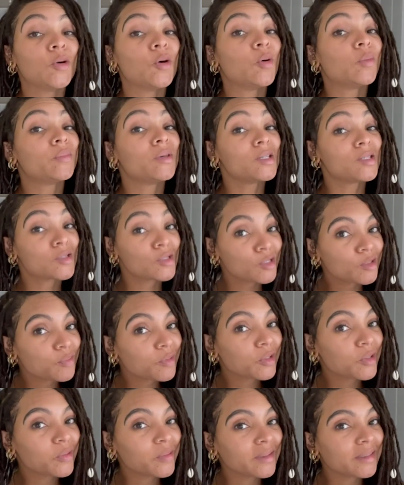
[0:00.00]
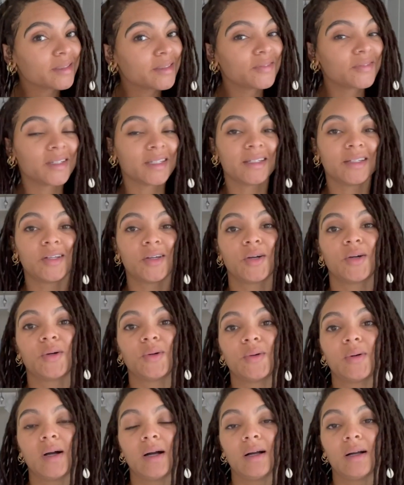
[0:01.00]
gonna be super quick
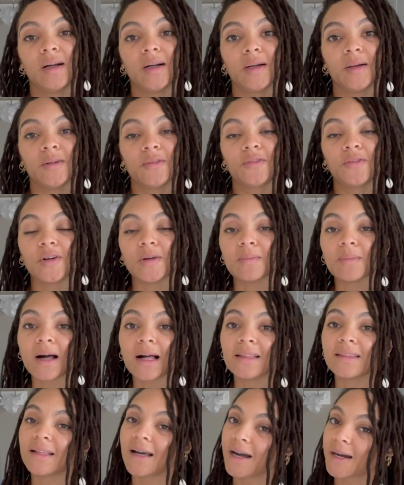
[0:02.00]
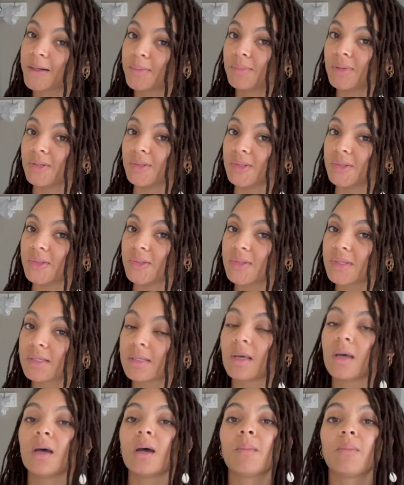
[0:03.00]
video for my lock boos,
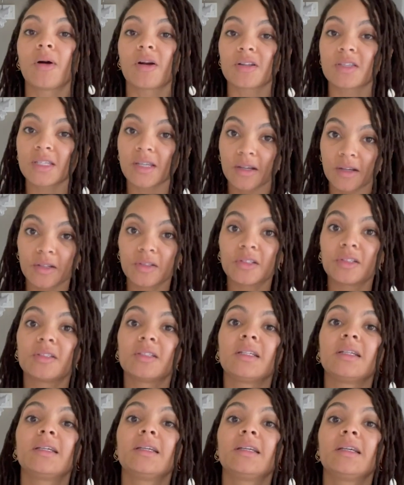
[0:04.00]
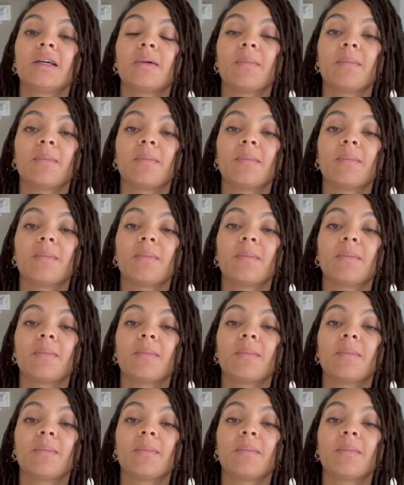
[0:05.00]
particularly